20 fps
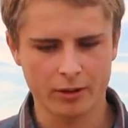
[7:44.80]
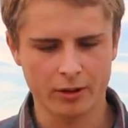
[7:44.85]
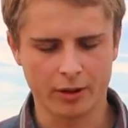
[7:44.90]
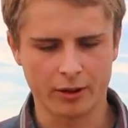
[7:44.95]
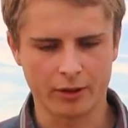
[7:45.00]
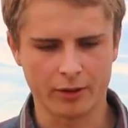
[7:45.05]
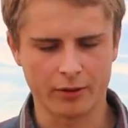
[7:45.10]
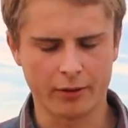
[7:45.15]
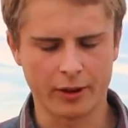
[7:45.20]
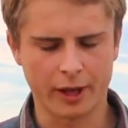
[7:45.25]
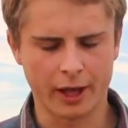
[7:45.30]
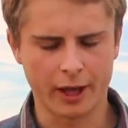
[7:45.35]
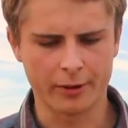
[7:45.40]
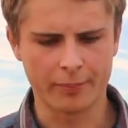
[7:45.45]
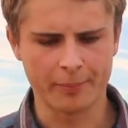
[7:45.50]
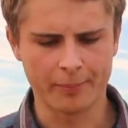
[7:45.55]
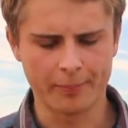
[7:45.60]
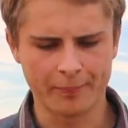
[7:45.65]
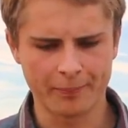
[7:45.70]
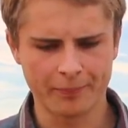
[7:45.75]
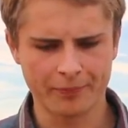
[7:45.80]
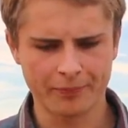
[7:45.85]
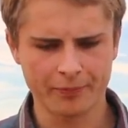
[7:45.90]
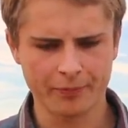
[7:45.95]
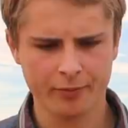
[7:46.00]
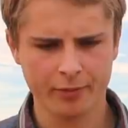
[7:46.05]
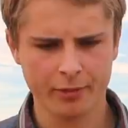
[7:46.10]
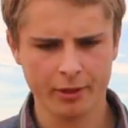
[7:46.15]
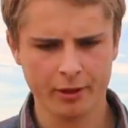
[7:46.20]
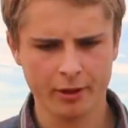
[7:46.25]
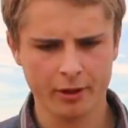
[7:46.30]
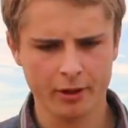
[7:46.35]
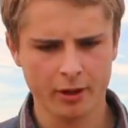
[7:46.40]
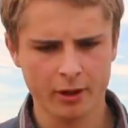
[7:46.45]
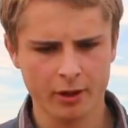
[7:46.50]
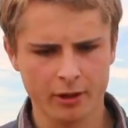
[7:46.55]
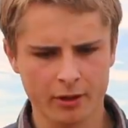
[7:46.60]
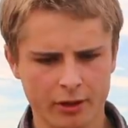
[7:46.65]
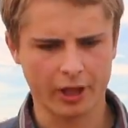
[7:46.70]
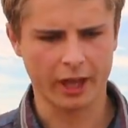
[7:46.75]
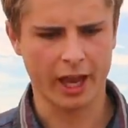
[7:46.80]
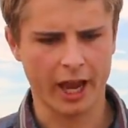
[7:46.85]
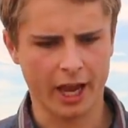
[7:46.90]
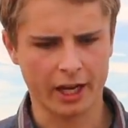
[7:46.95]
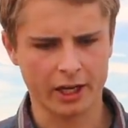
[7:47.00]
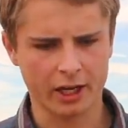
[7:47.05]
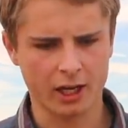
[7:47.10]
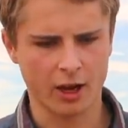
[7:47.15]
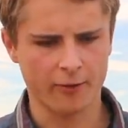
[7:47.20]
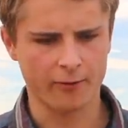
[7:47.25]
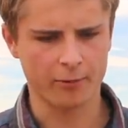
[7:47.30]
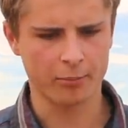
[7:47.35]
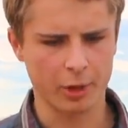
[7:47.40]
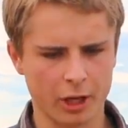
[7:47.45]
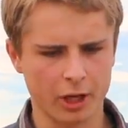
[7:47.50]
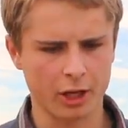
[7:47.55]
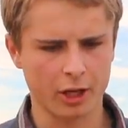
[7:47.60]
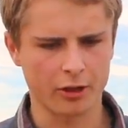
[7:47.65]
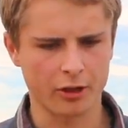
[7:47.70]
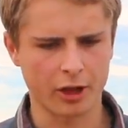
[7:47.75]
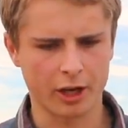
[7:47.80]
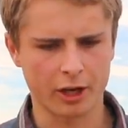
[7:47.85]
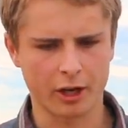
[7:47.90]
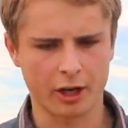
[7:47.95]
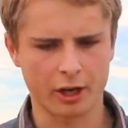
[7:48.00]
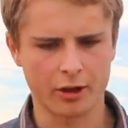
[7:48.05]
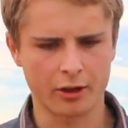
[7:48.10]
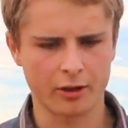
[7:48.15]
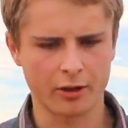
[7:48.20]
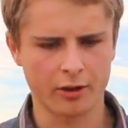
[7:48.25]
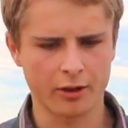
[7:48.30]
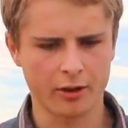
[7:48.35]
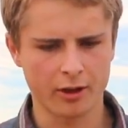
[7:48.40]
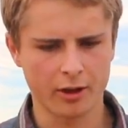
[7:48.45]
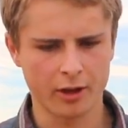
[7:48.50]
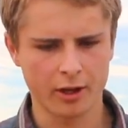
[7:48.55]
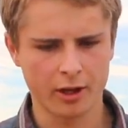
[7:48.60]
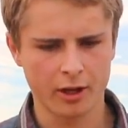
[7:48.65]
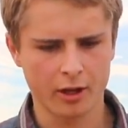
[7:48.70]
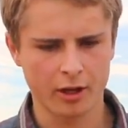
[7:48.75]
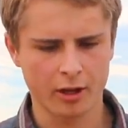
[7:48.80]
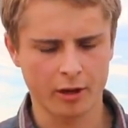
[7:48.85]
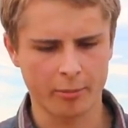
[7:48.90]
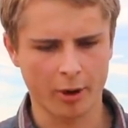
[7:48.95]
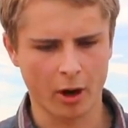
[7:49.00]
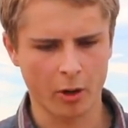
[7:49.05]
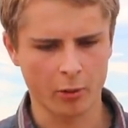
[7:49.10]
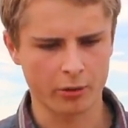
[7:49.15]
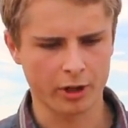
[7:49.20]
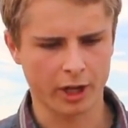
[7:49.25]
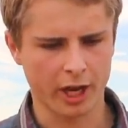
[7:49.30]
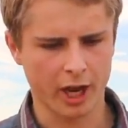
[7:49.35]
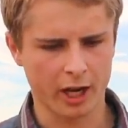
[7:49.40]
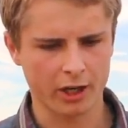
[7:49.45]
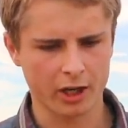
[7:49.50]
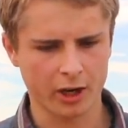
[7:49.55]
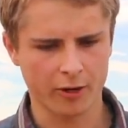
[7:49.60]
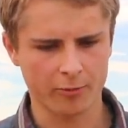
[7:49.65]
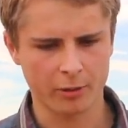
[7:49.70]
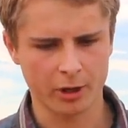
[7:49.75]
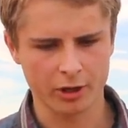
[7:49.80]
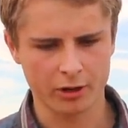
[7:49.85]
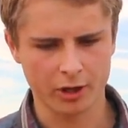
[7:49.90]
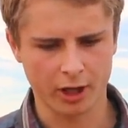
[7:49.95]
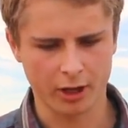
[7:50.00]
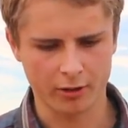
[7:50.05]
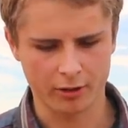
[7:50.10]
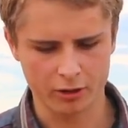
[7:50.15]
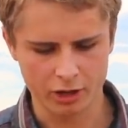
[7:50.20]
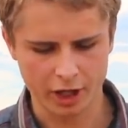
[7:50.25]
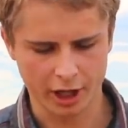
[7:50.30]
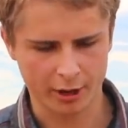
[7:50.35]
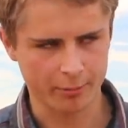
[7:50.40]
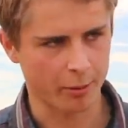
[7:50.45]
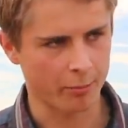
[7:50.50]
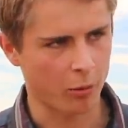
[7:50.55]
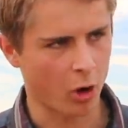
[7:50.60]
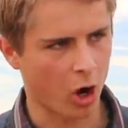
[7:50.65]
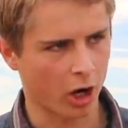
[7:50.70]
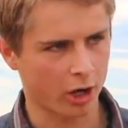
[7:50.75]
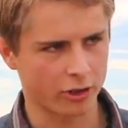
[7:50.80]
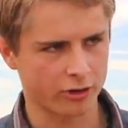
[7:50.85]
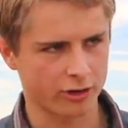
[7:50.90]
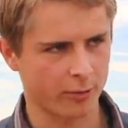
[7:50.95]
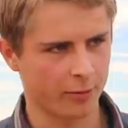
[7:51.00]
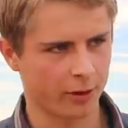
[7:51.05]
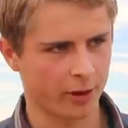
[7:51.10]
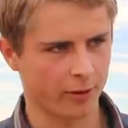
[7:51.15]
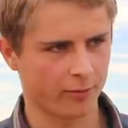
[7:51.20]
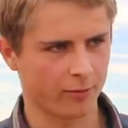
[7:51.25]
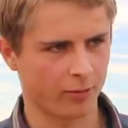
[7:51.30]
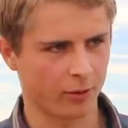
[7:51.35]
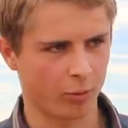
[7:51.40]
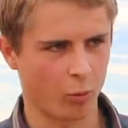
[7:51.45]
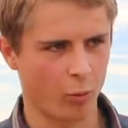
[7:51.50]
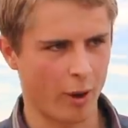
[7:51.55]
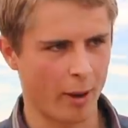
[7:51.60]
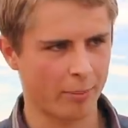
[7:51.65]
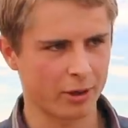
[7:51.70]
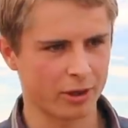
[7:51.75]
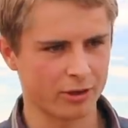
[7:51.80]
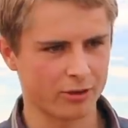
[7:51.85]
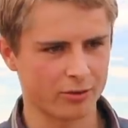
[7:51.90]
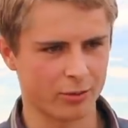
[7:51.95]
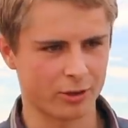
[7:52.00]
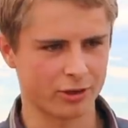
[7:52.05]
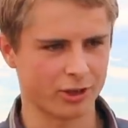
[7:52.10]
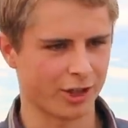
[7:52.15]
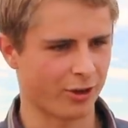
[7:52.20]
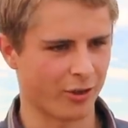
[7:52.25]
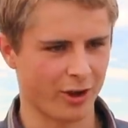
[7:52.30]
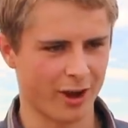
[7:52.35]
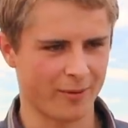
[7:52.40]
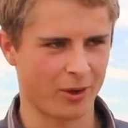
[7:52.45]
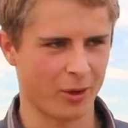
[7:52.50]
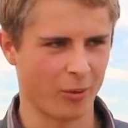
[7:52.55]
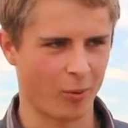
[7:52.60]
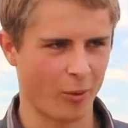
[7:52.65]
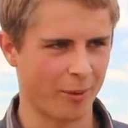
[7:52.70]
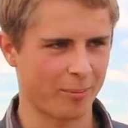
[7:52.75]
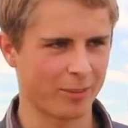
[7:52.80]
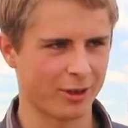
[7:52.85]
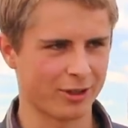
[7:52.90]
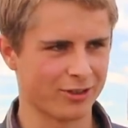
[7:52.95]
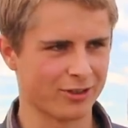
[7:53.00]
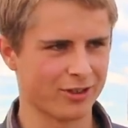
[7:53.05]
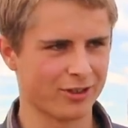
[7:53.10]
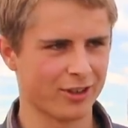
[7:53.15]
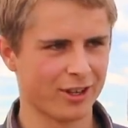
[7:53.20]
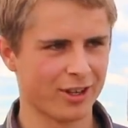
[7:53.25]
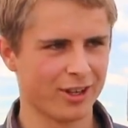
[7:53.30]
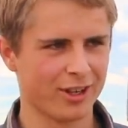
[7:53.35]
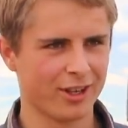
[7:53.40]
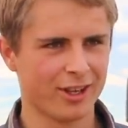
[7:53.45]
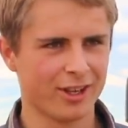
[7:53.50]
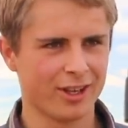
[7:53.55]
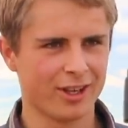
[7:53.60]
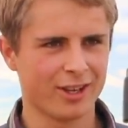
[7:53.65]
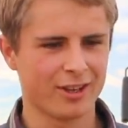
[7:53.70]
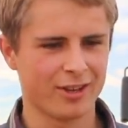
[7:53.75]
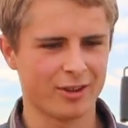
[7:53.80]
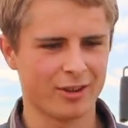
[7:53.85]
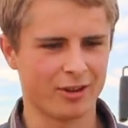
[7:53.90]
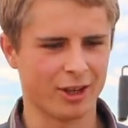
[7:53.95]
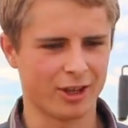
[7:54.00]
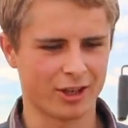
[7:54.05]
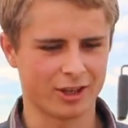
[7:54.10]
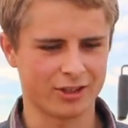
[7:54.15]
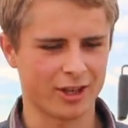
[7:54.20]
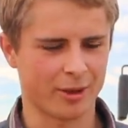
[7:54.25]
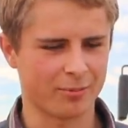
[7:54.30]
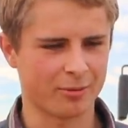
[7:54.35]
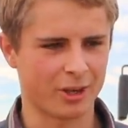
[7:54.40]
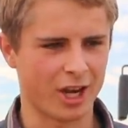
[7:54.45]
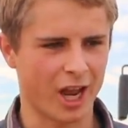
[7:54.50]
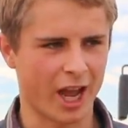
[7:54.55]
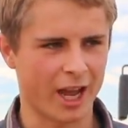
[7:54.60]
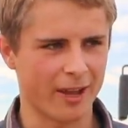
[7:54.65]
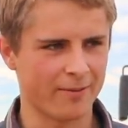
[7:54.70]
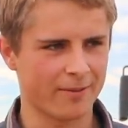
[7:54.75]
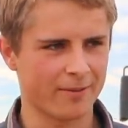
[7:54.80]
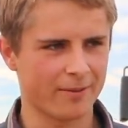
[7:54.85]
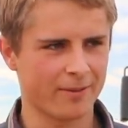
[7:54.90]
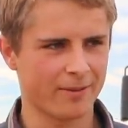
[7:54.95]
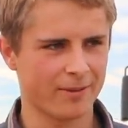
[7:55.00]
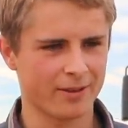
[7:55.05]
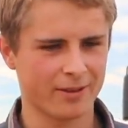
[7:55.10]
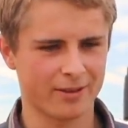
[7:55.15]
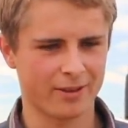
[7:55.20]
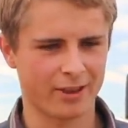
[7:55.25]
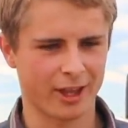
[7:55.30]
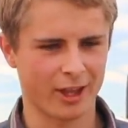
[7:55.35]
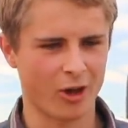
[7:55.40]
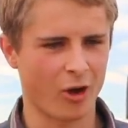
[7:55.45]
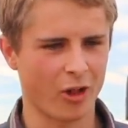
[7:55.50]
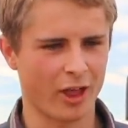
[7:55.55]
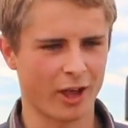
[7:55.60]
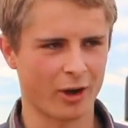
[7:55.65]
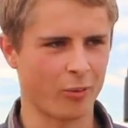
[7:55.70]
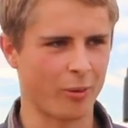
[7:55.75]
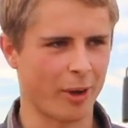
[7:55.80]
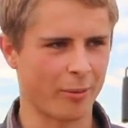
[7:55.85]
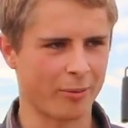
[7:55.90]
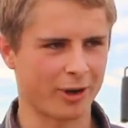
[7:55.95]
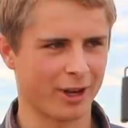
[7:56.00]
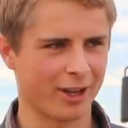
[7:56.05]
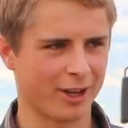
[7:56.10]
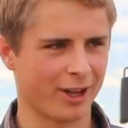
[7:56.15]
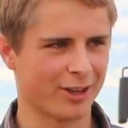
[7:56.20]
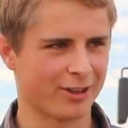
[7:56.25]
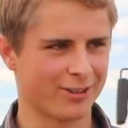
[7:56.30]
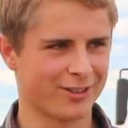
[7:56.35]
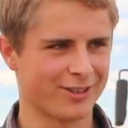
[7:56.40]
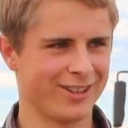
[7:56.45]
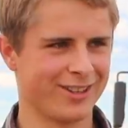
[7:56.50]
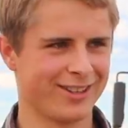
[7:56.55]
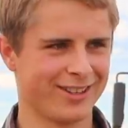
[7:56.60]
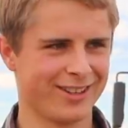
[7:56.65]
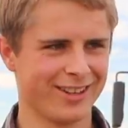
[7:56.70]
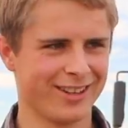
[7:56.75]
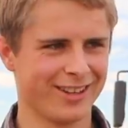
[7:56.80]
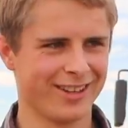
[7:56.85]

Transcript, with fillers: And then they handcuffed me. And then about when they handcuffed me and they checked my pockets and everything for weapons, which I don't have any weapons except a knife. They call that a weapon, I guess.